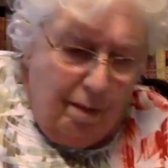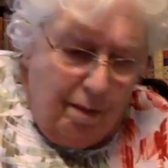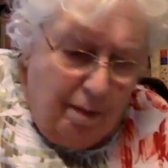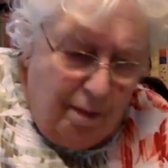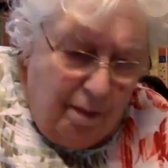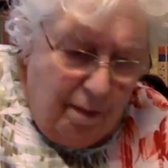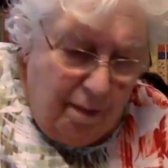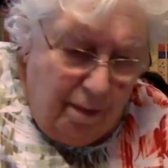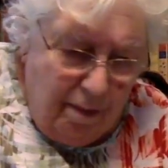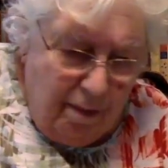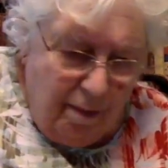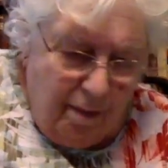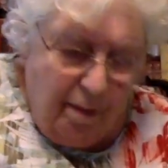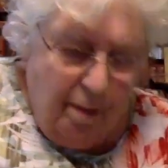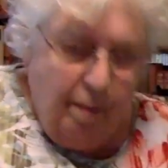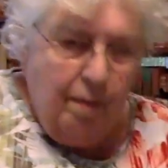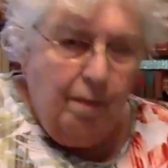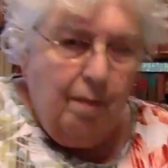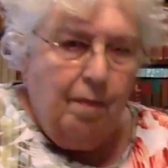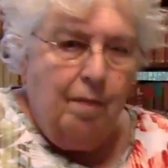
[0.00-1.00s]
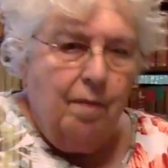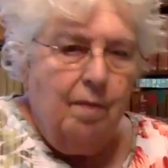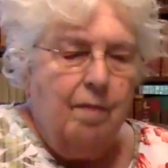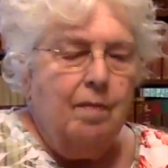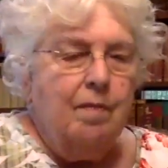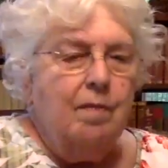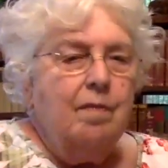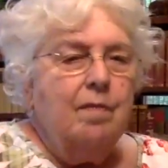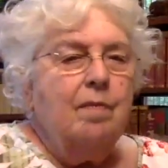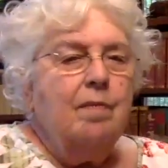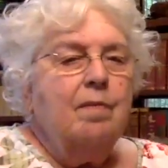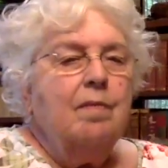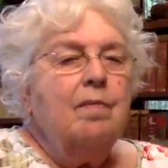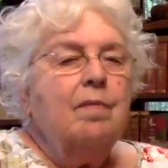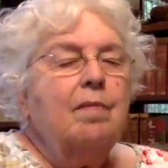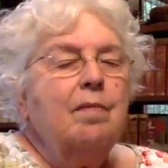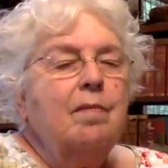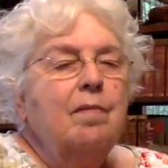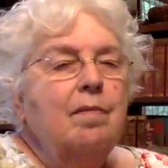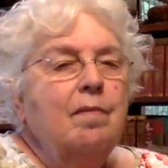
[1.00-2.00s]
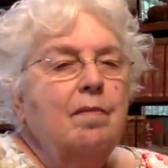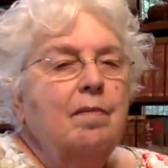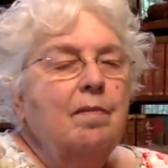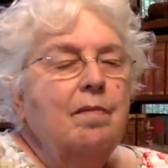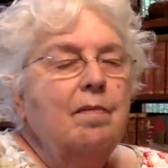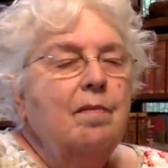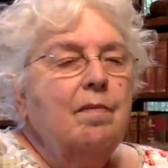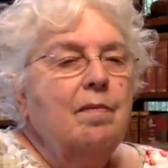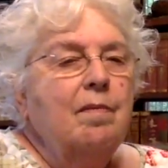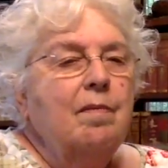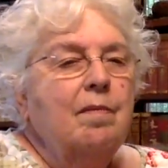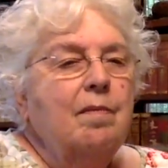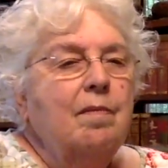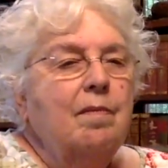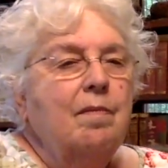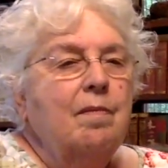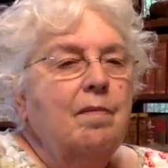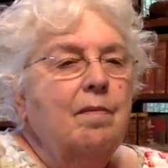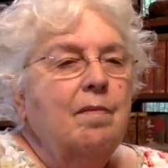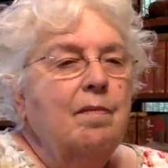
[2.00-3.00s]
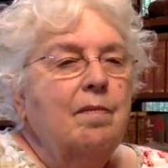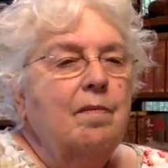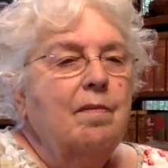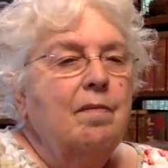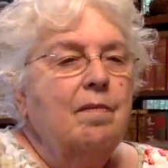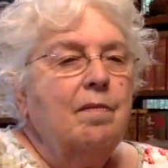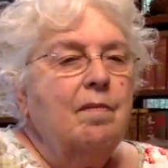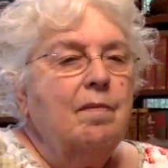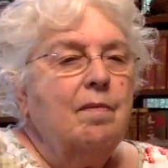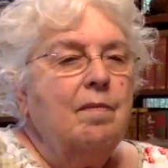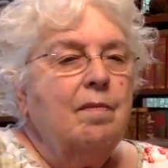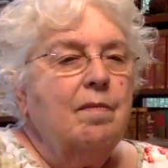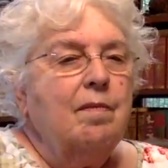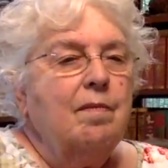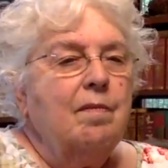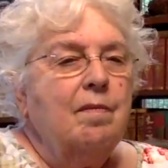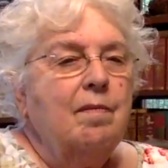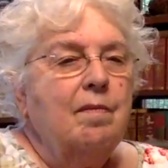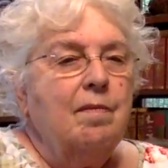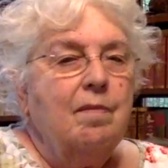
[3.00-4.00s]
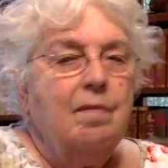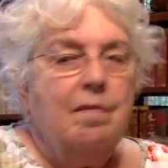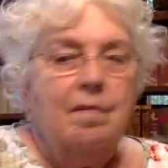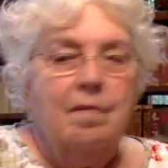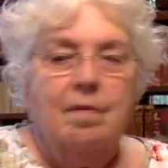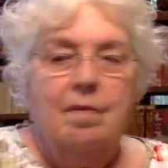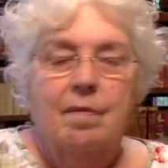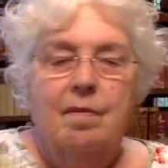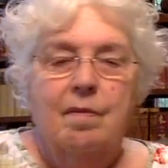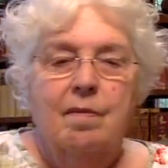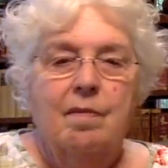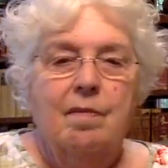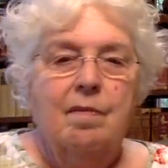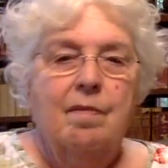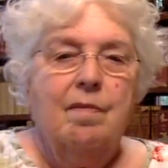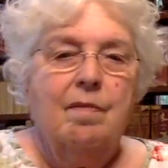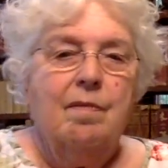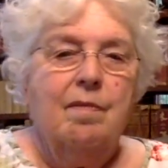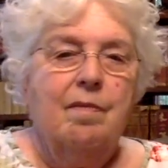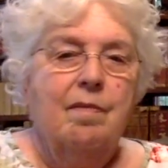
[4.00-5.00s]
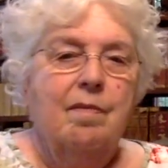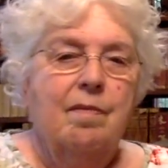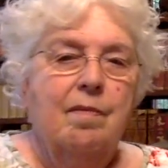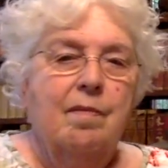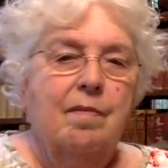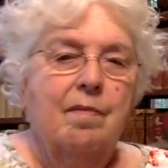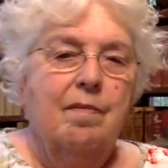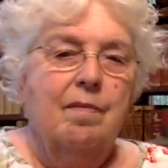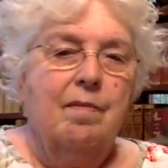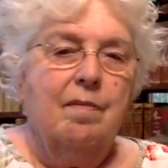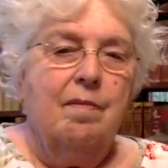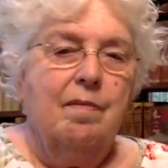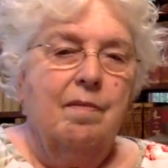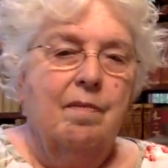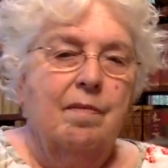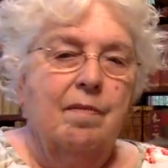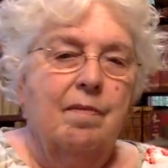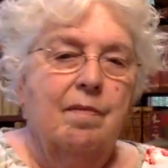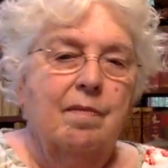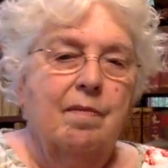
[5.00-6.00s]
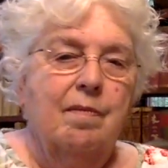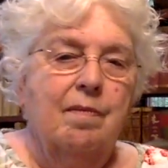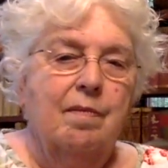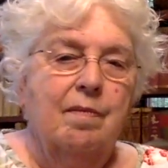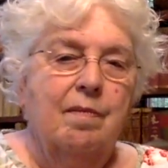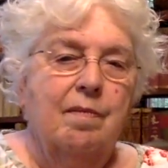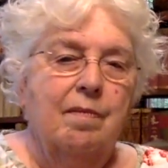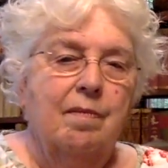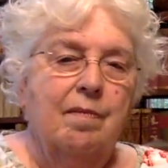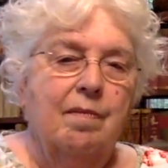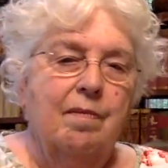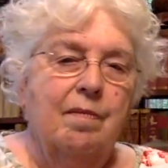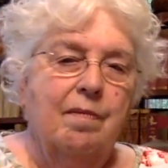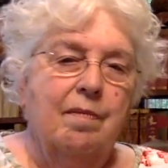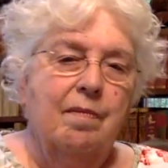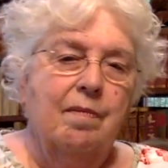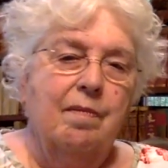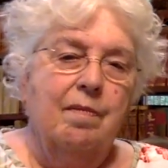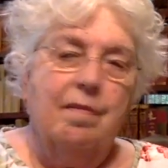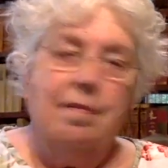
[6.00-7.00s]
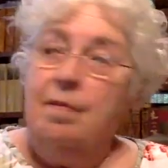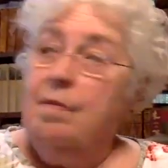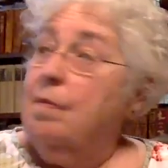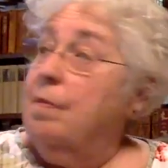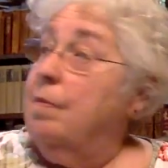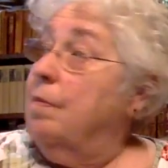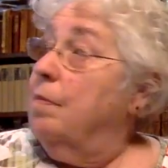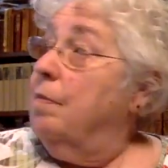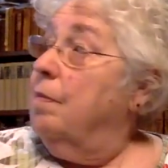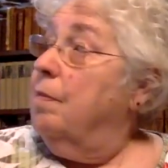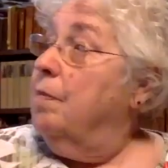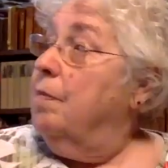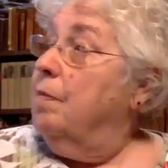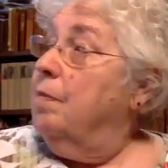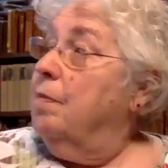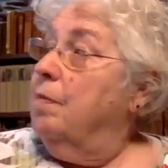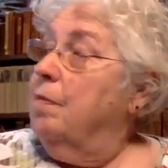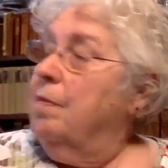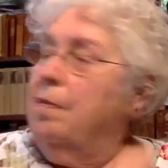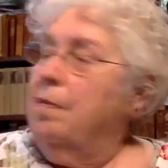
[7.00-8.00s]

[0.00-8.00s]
This person isn't speaking.